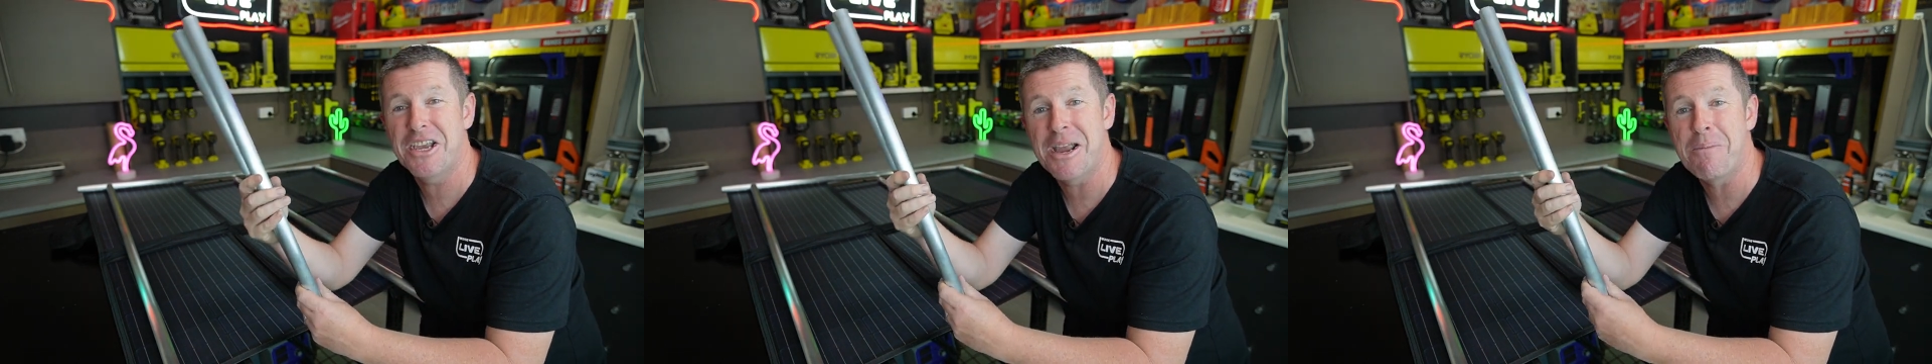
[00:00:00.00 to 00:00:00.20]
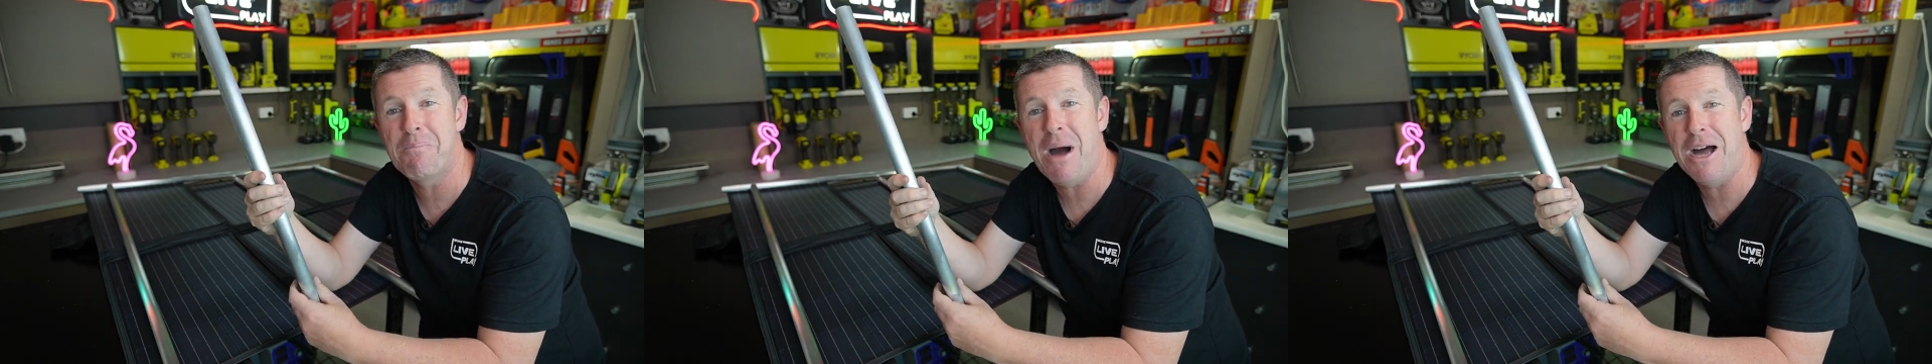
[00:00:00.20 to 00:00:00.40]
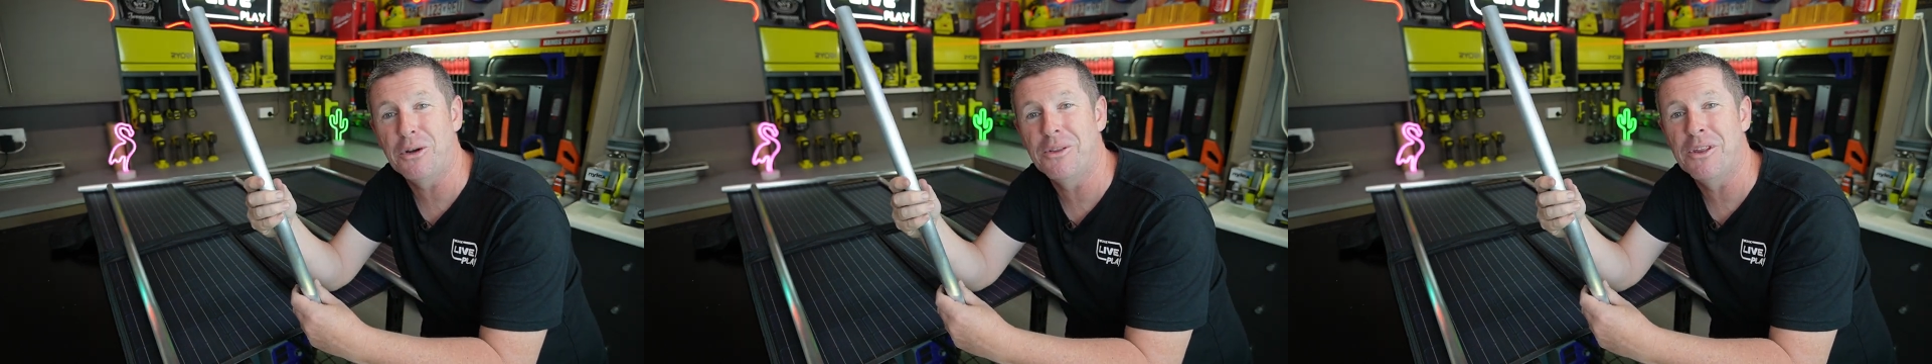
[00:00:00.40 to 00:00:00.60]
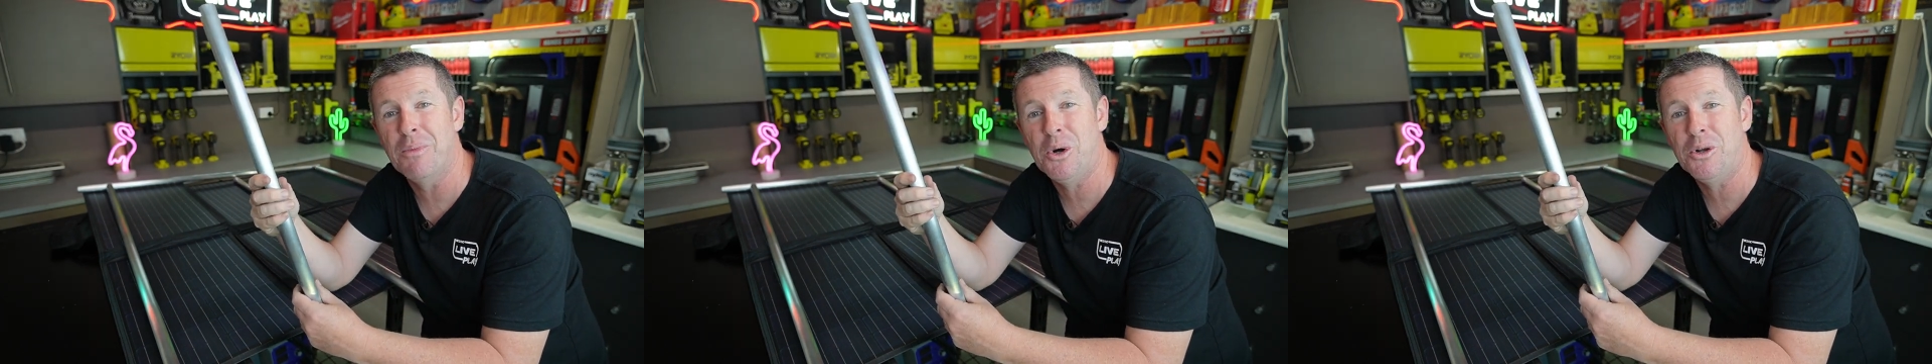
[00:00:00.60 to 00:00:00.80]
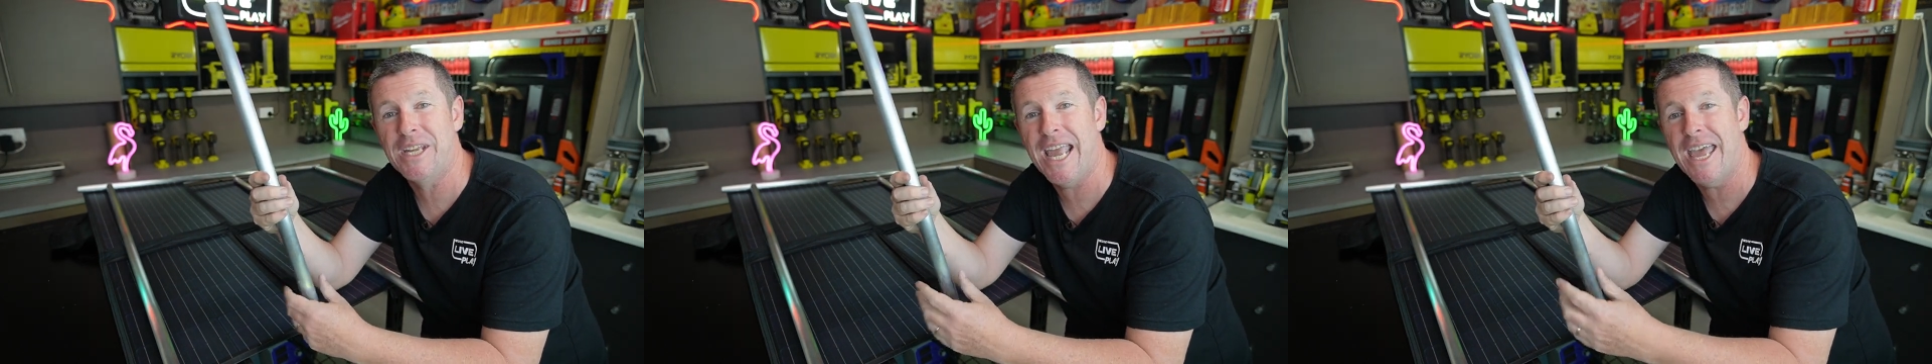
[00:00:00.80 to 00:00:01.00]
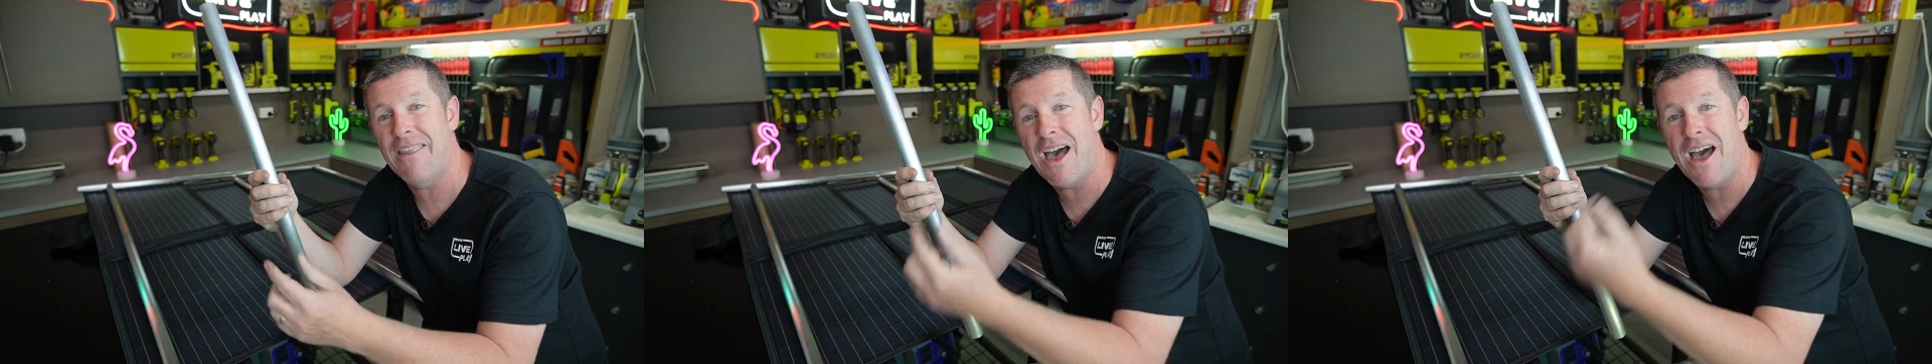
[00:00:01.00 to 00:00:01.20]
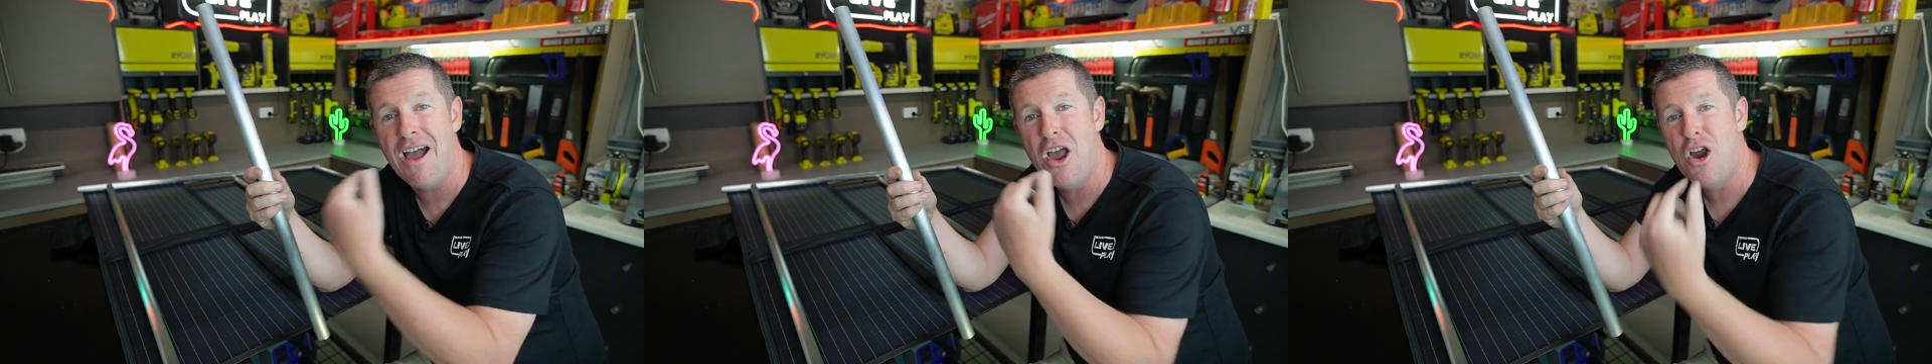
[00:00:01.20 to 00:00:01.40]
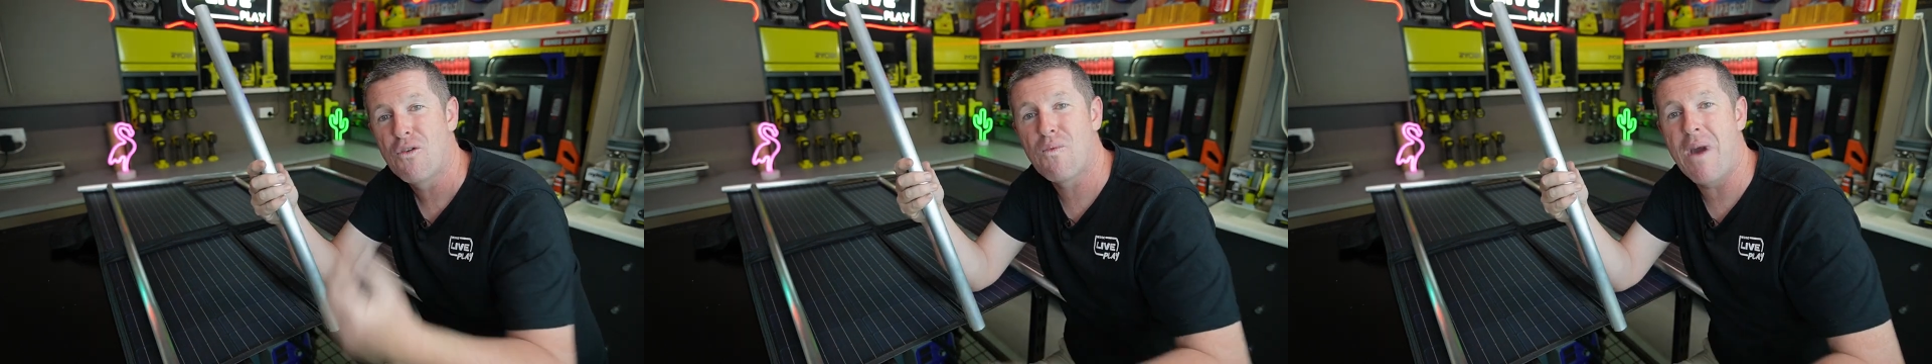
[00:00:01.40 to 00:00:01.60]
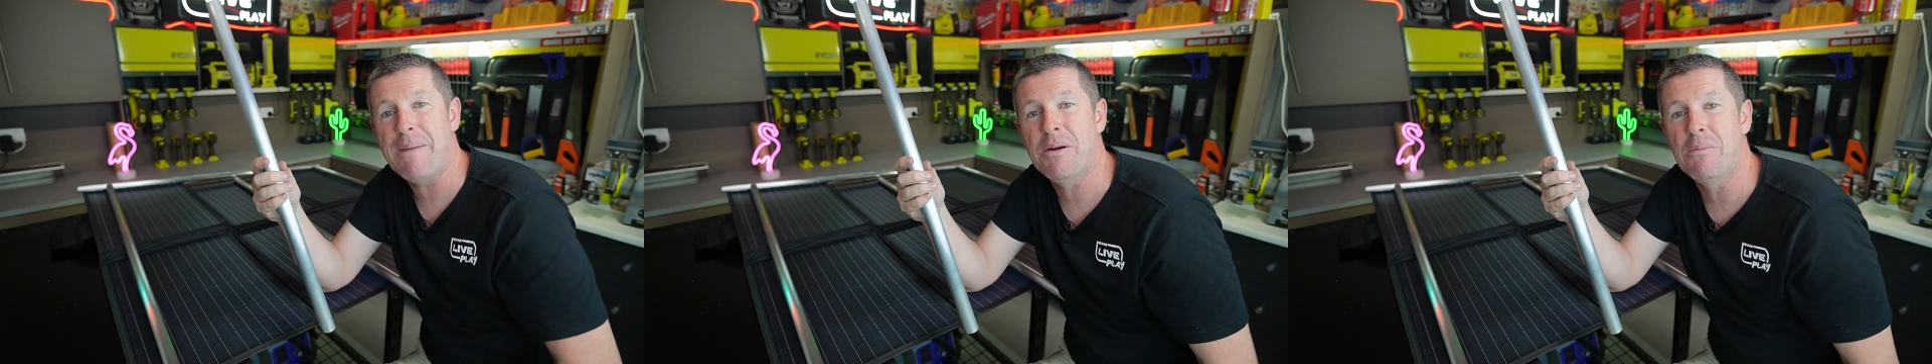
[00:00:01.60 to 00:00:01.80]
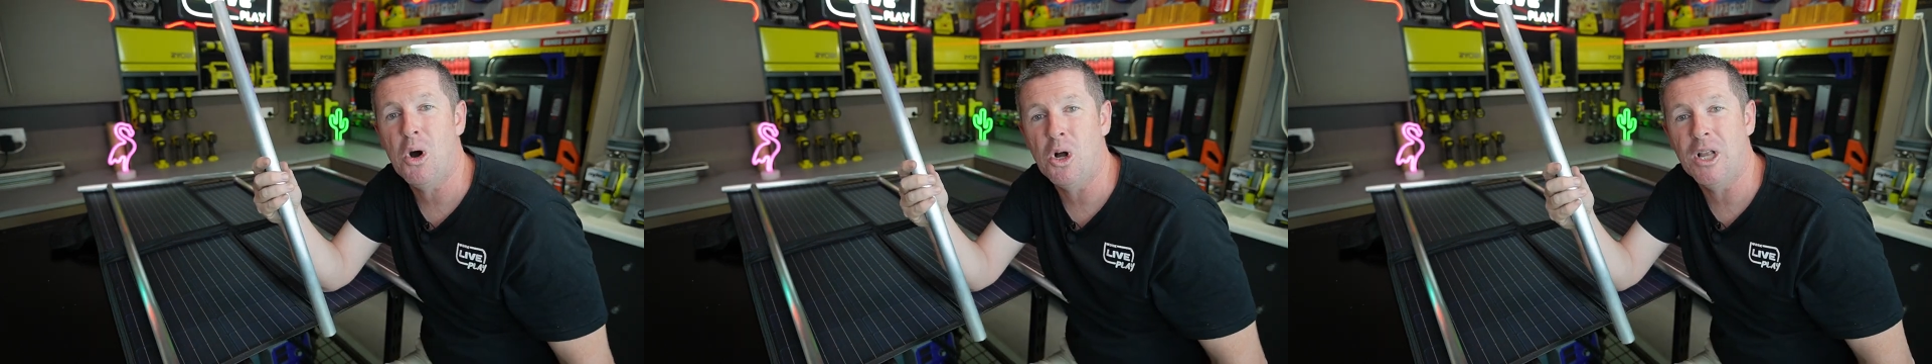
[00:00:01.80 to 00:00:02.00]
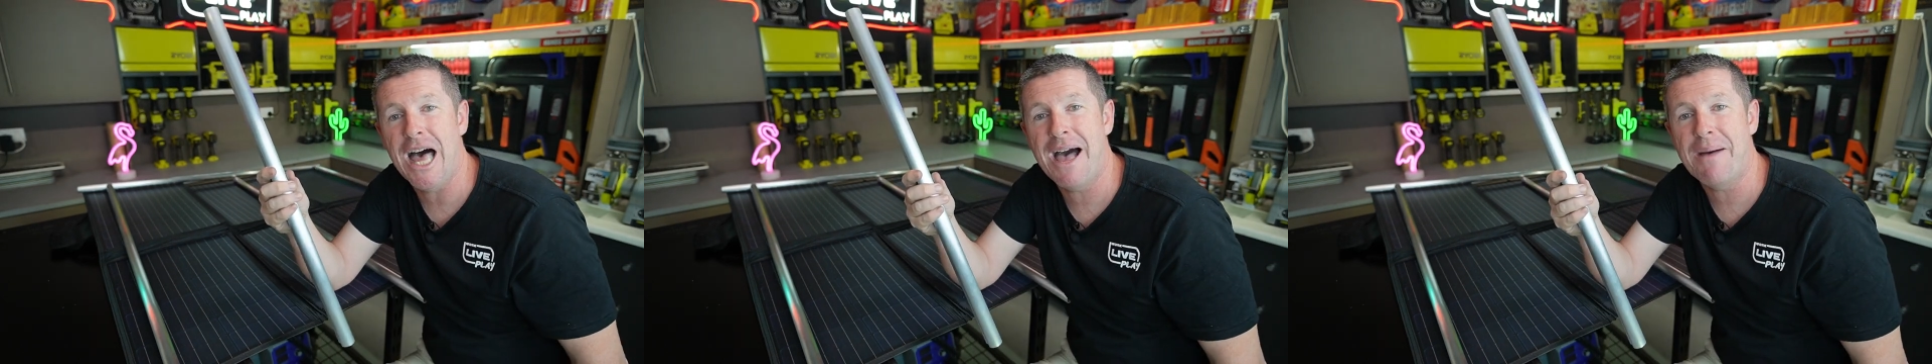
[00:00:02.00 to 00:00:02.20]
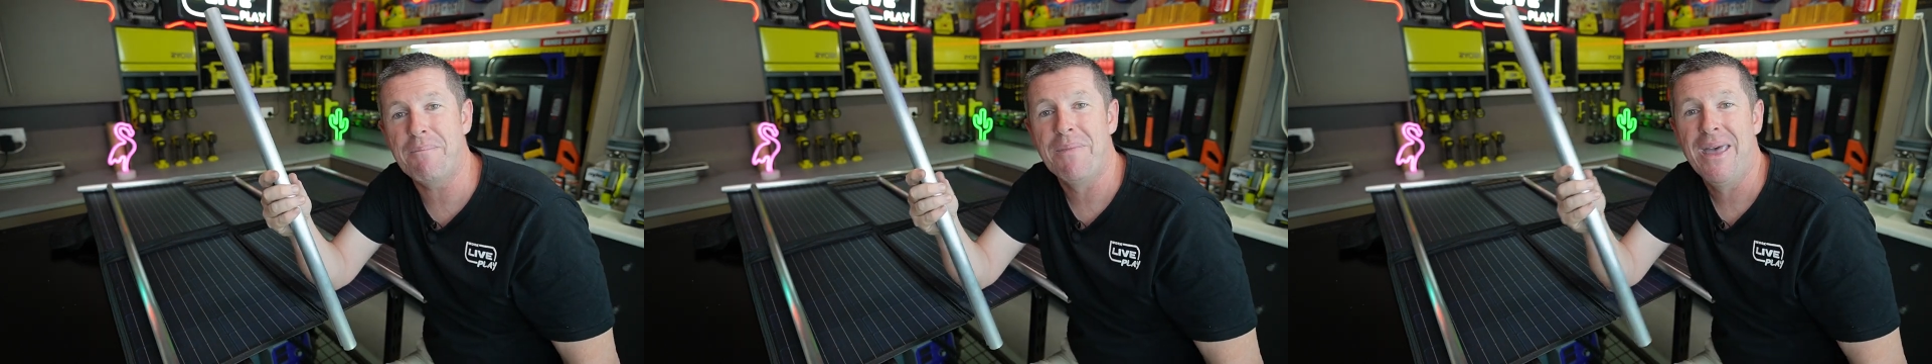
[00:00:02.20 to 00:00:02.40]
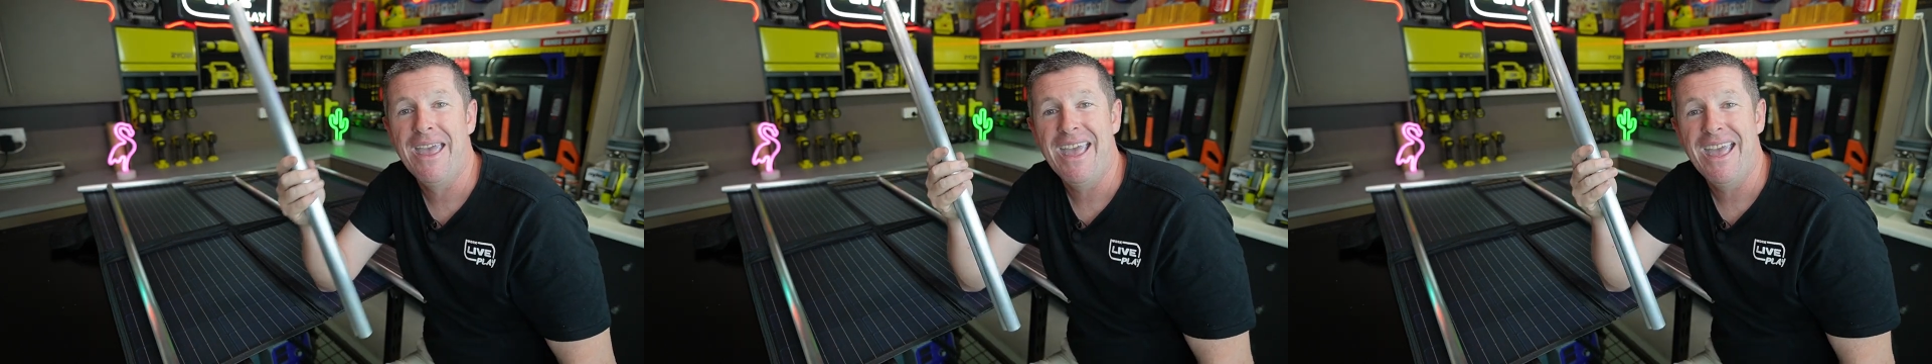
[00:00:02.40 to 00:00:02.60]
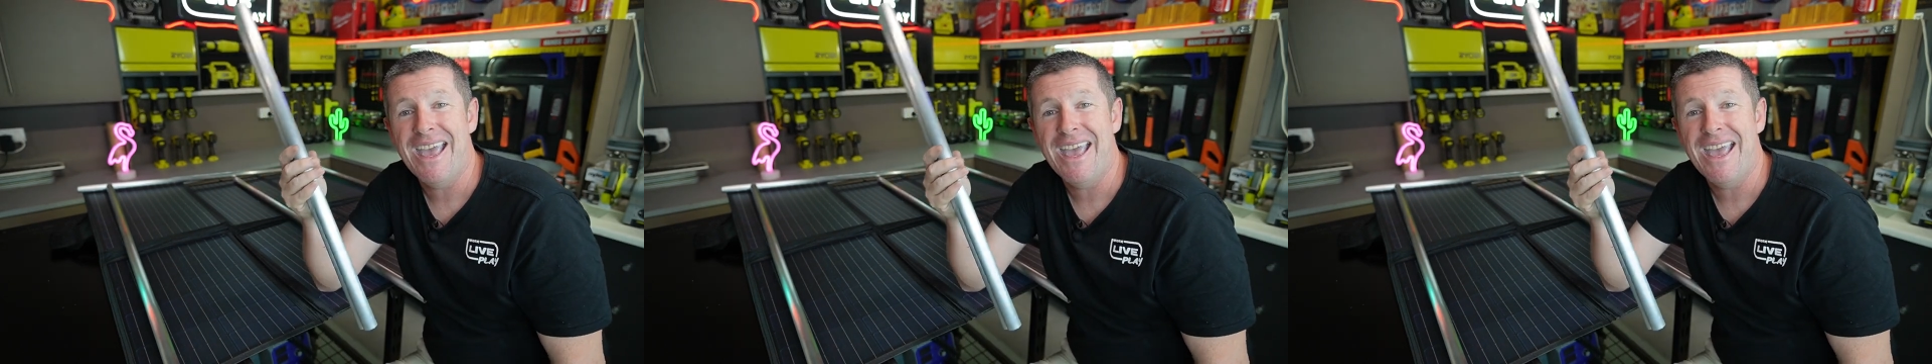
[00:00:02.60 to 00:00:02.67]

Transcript: you can bundle them all together, wrap them all up.